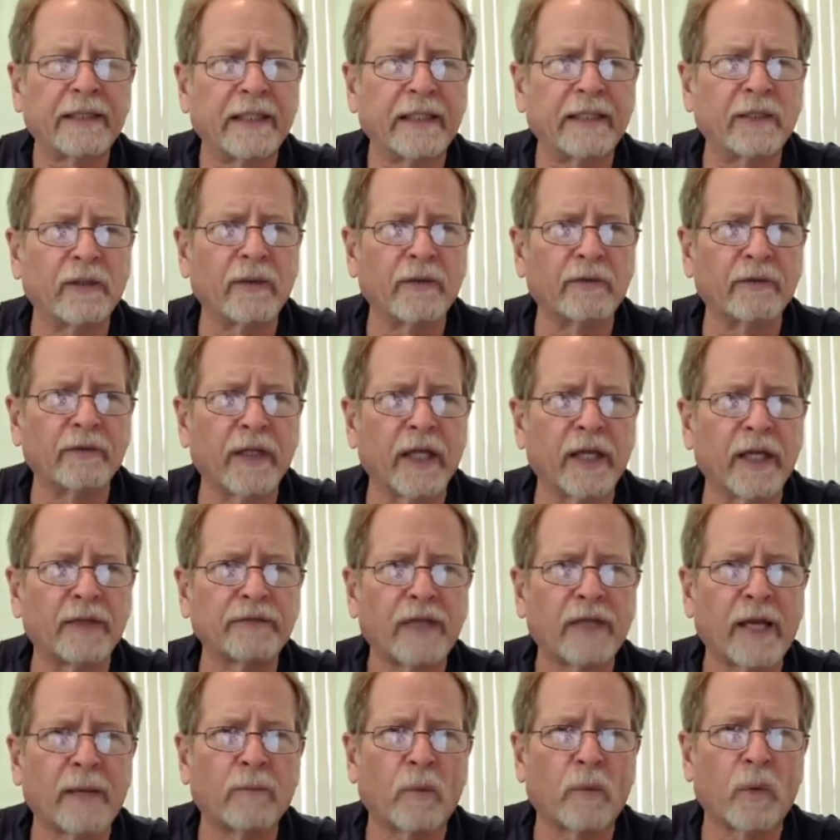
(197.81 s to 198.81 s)
They do have a
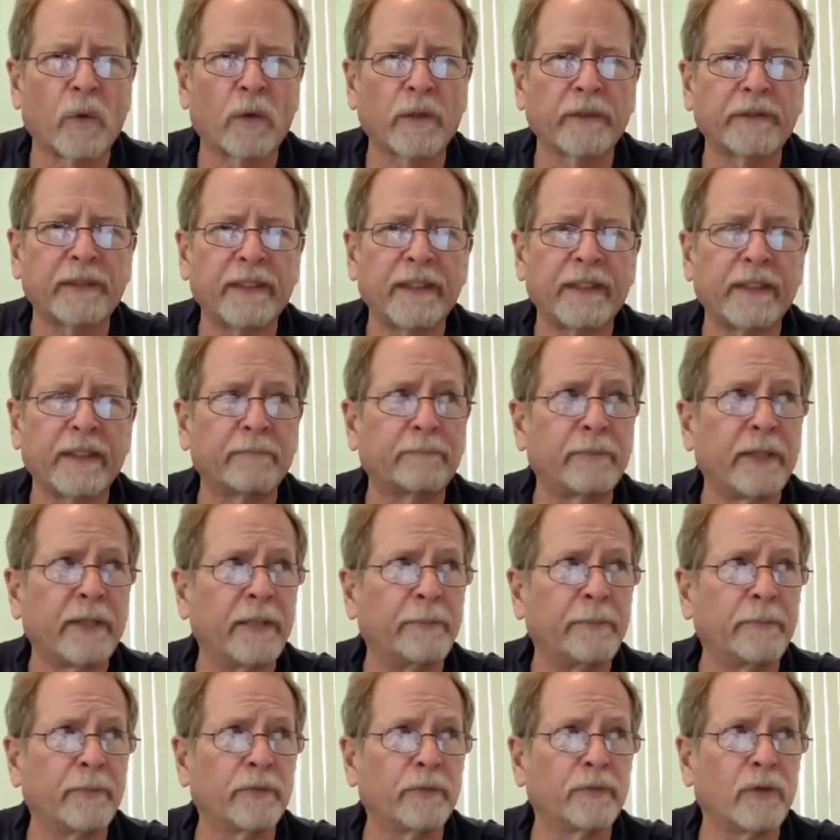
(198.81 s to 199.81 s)
lifetime warranty, and
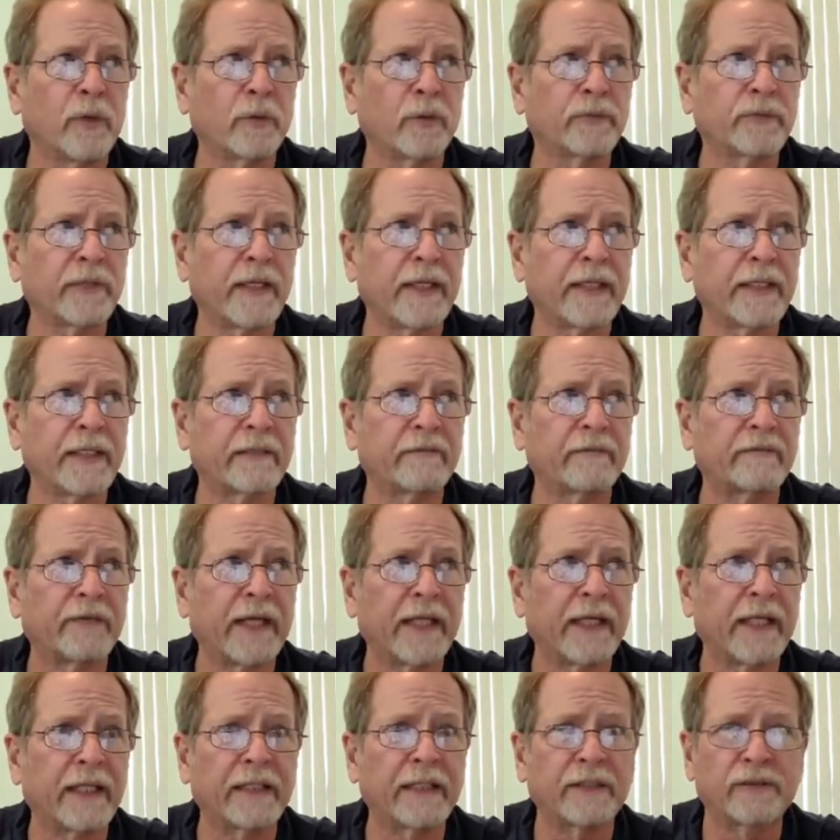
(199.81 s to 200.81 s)
people don't take
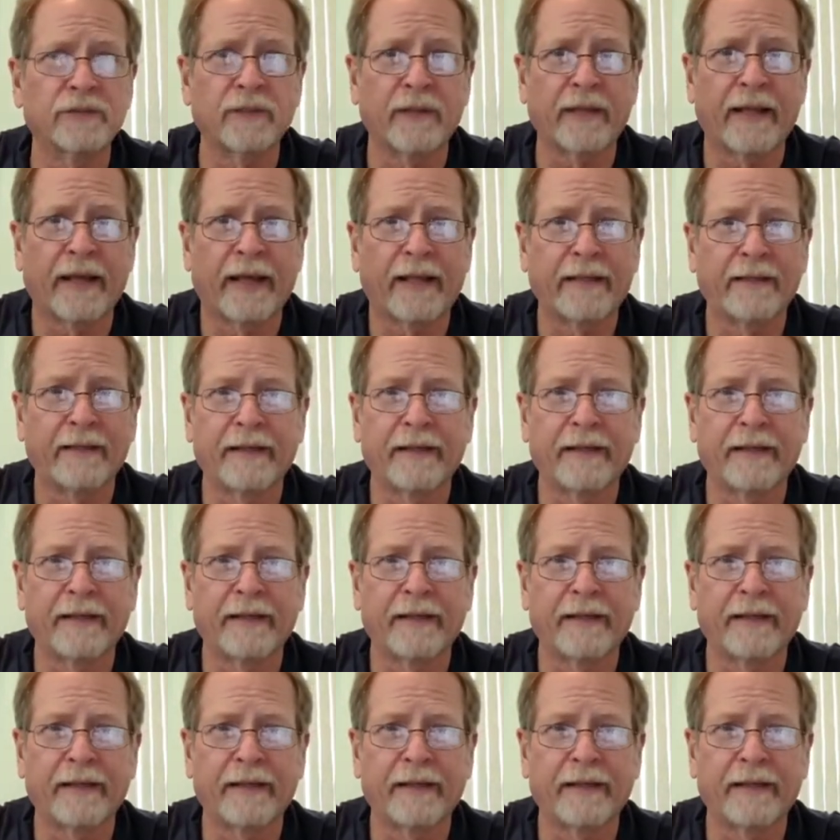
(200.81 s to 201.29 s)
advantage of that.